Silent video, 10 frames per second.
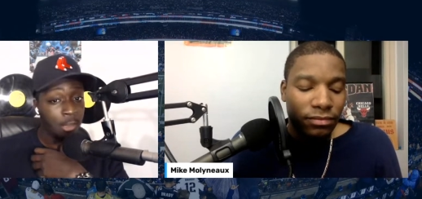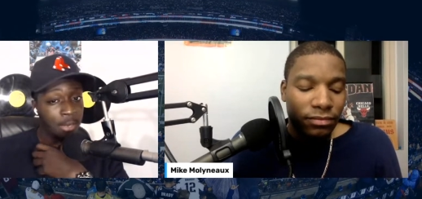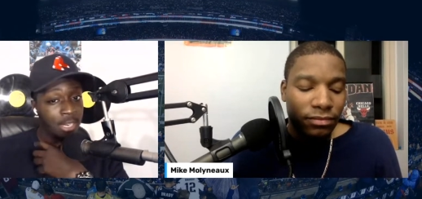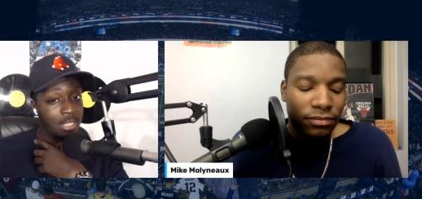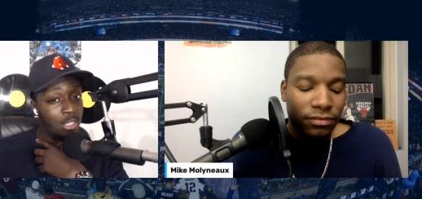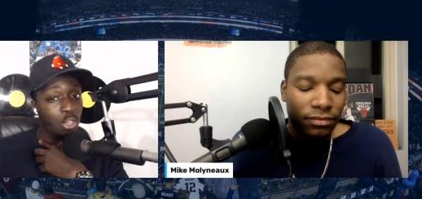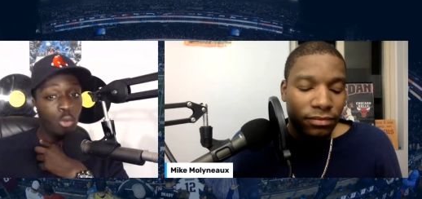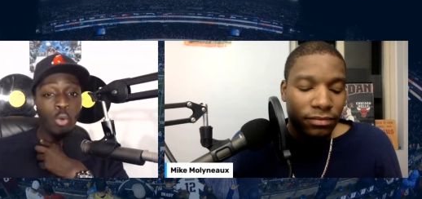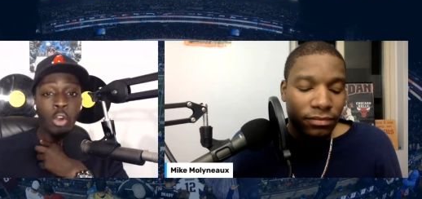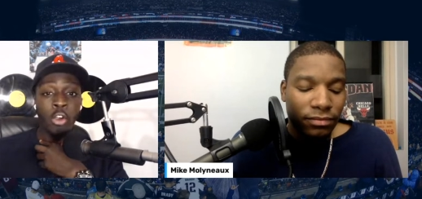Speaker 1: but it's
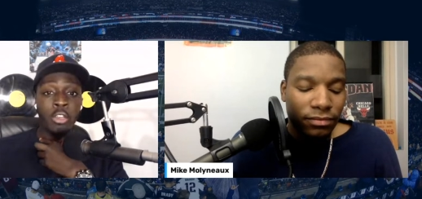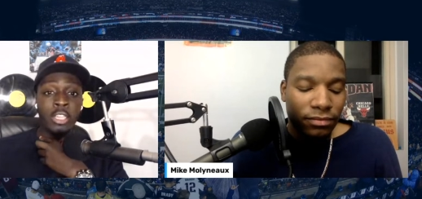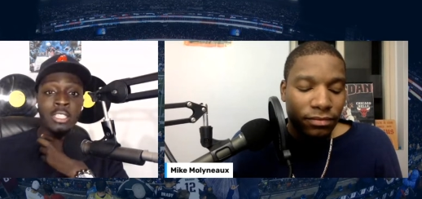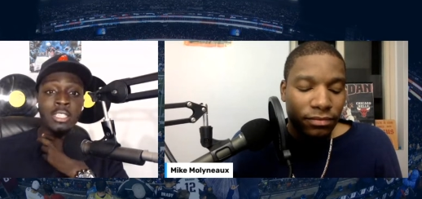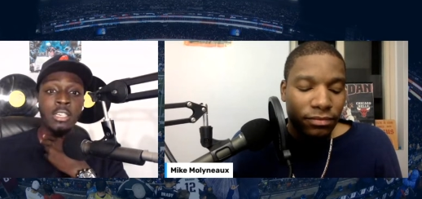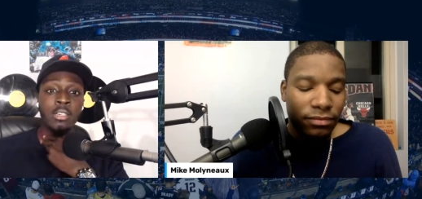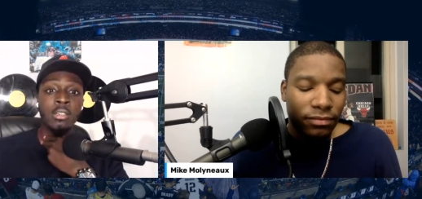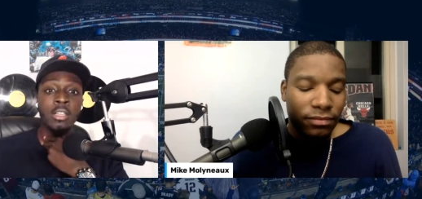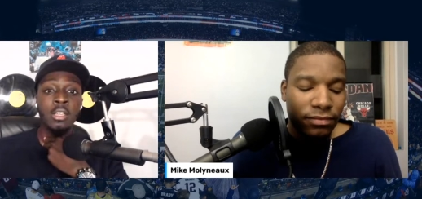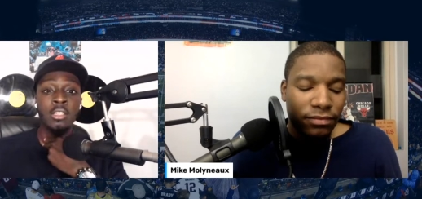too early still
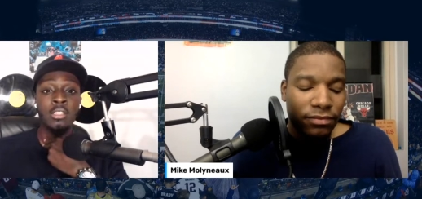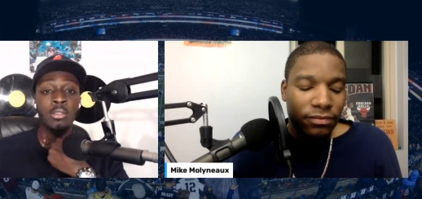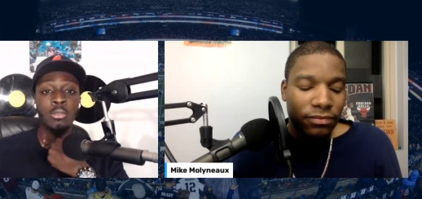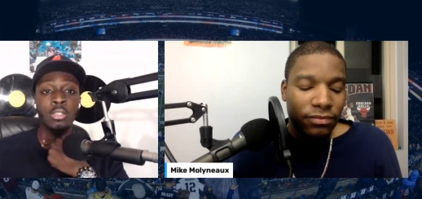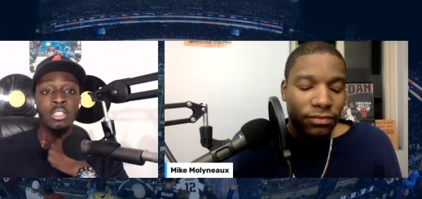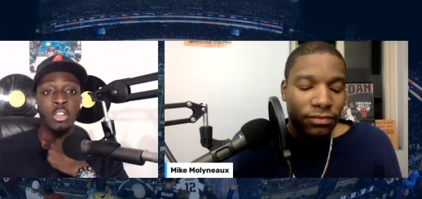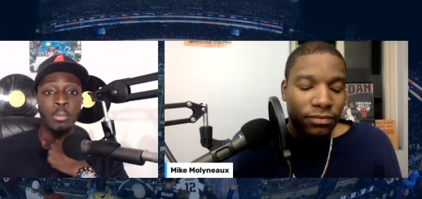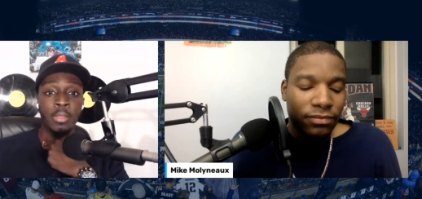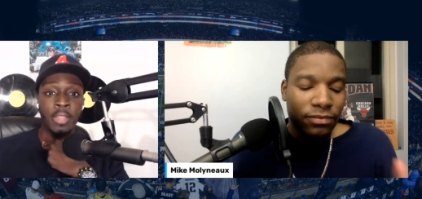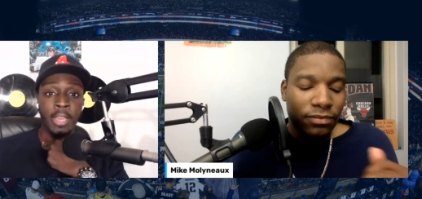to
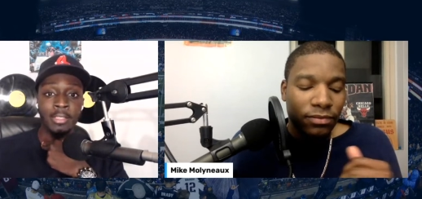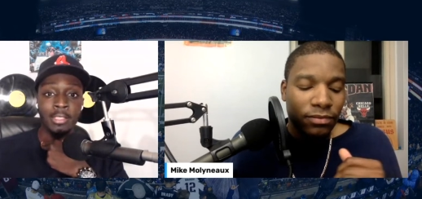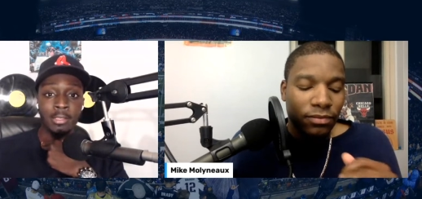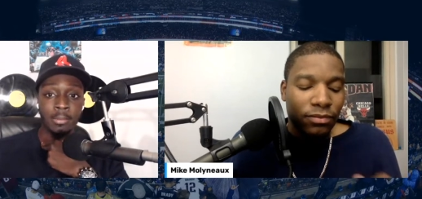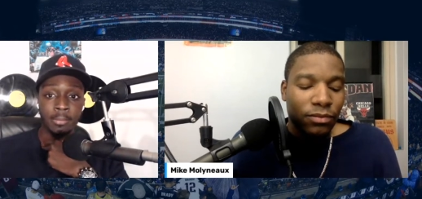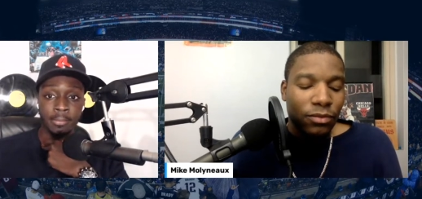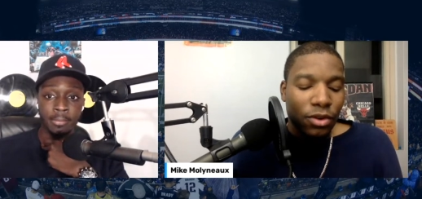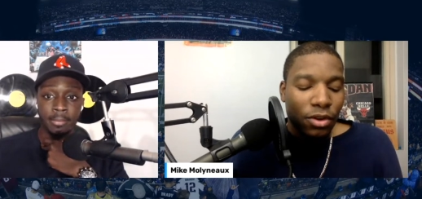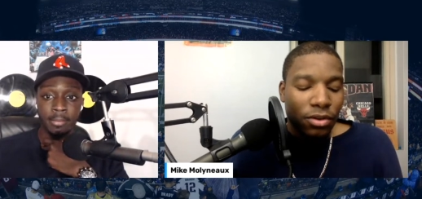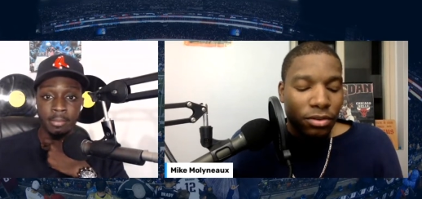determine that.
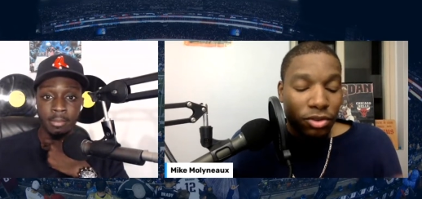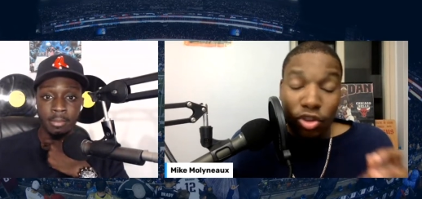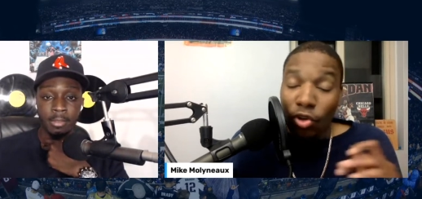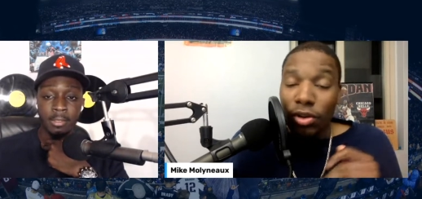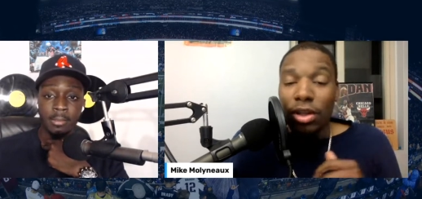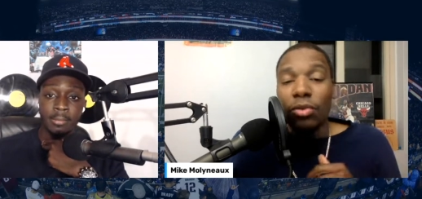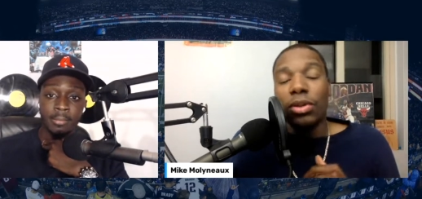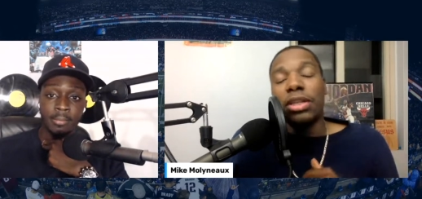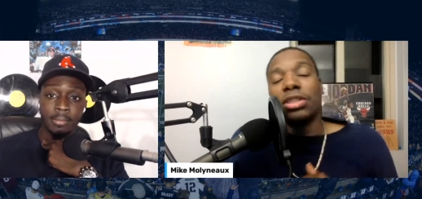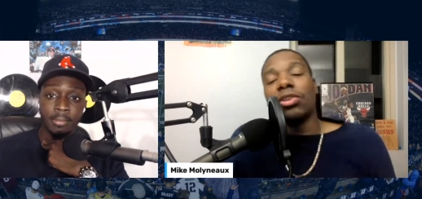So then,
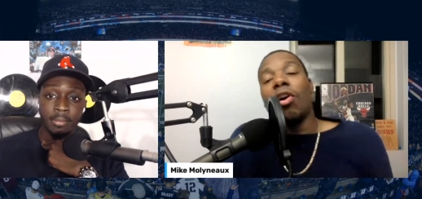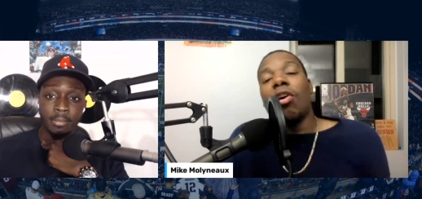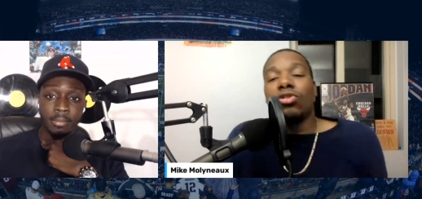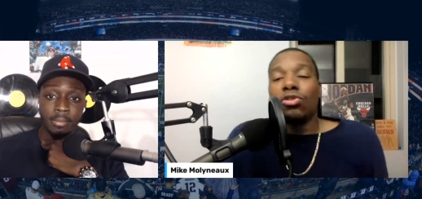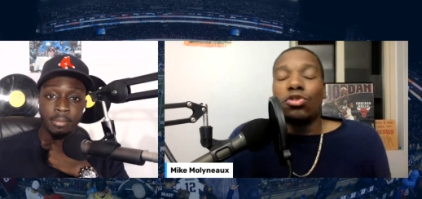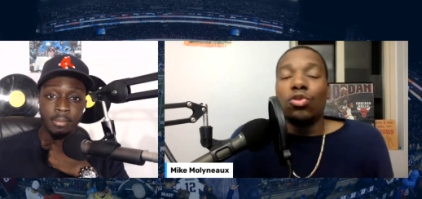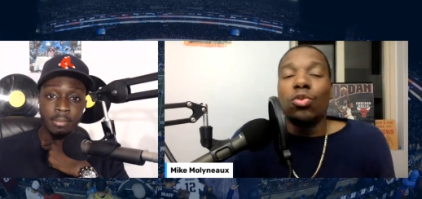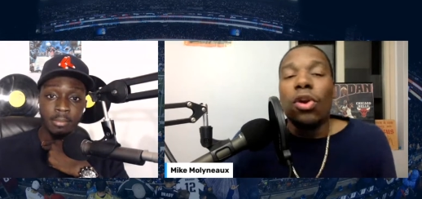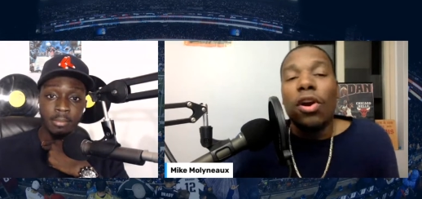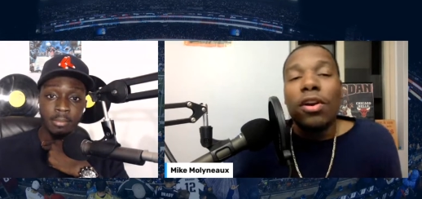is
Speaker 2: it also
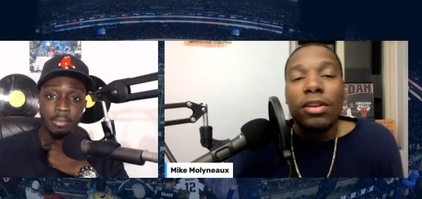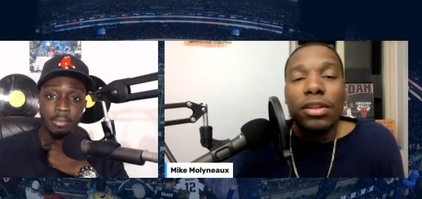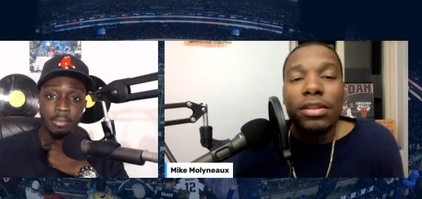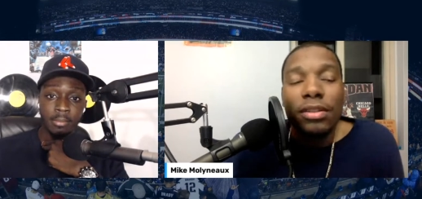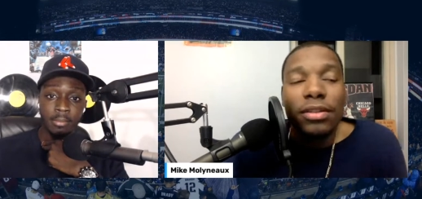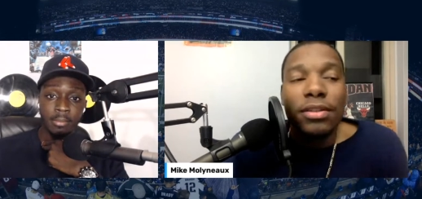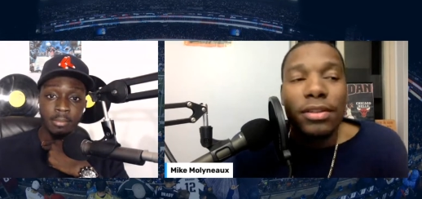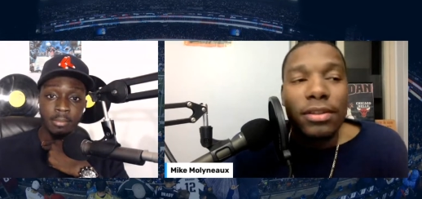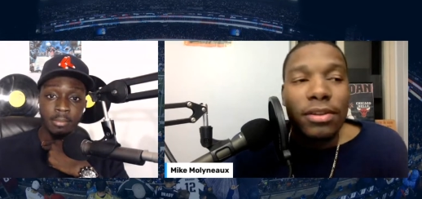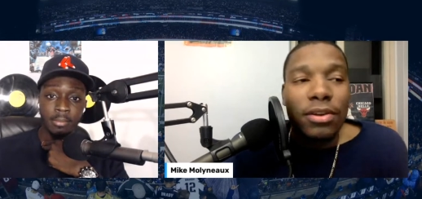too early,
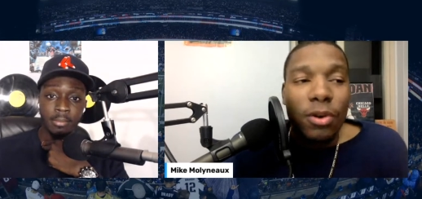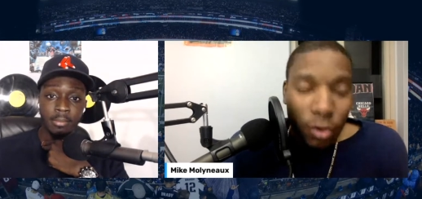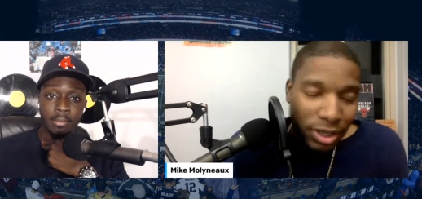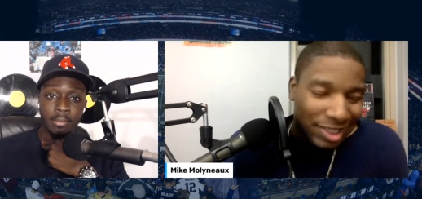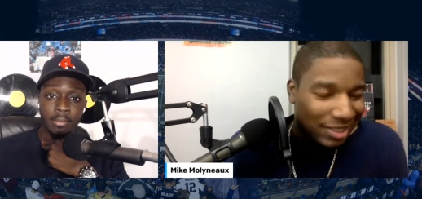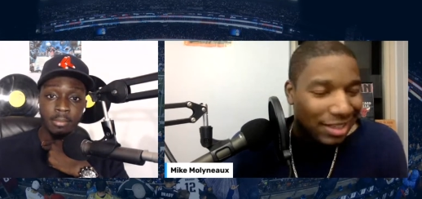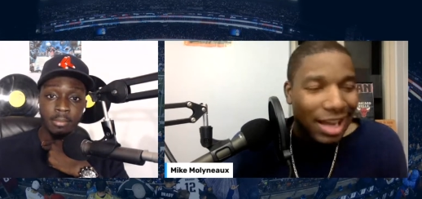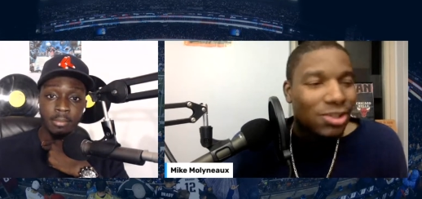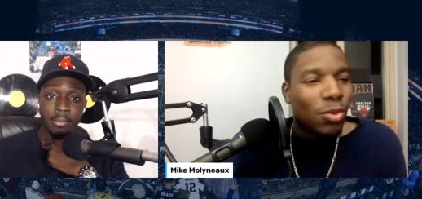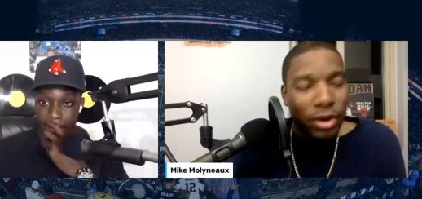or is it
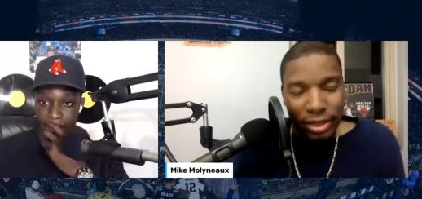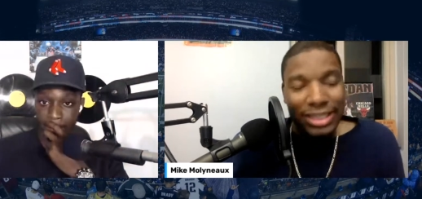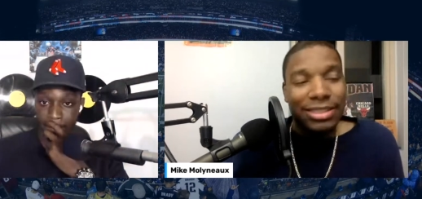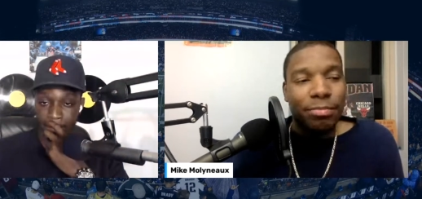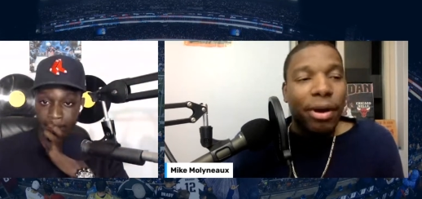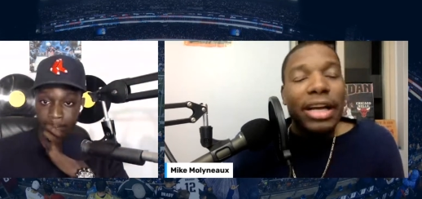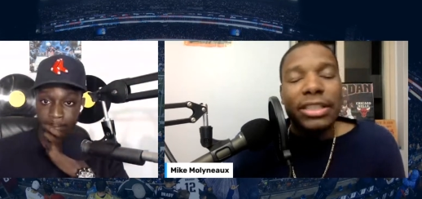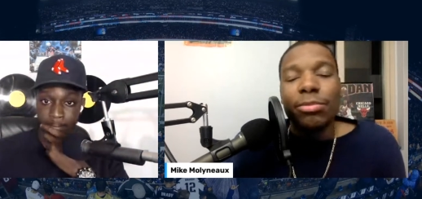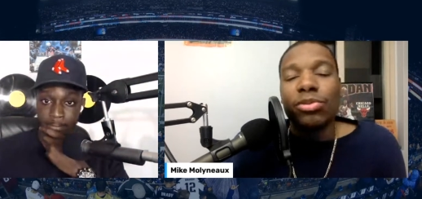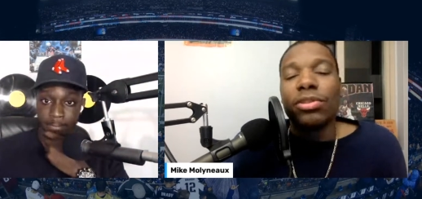not too early? Is it
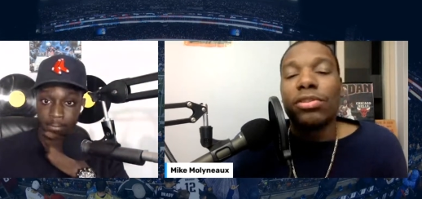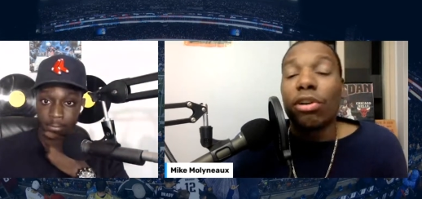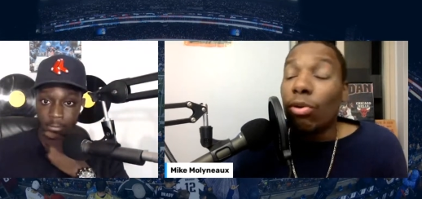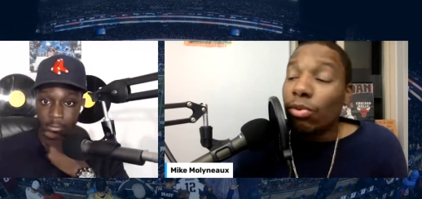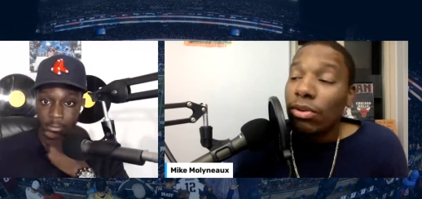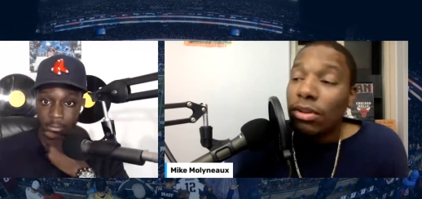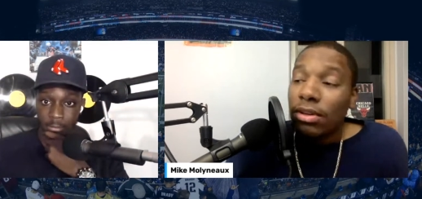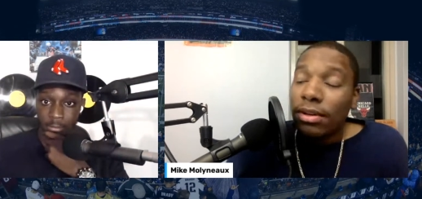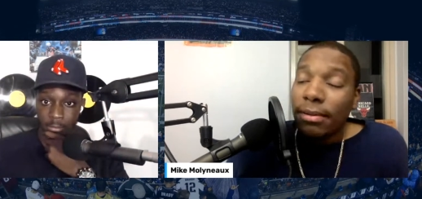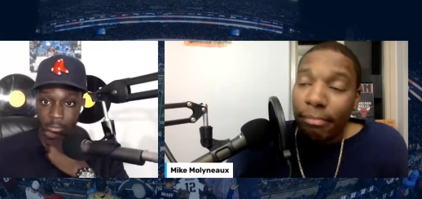possible to throw
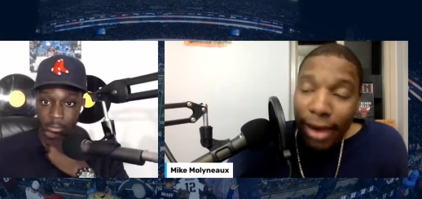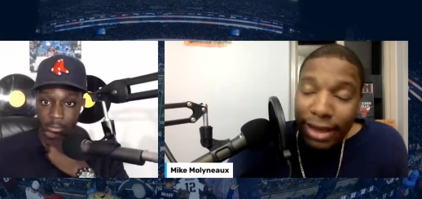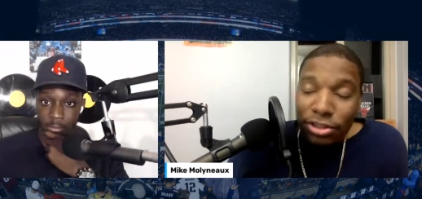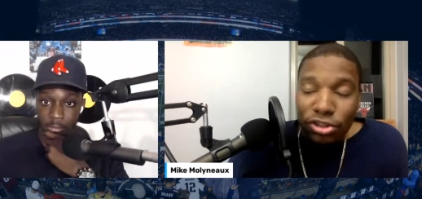Mac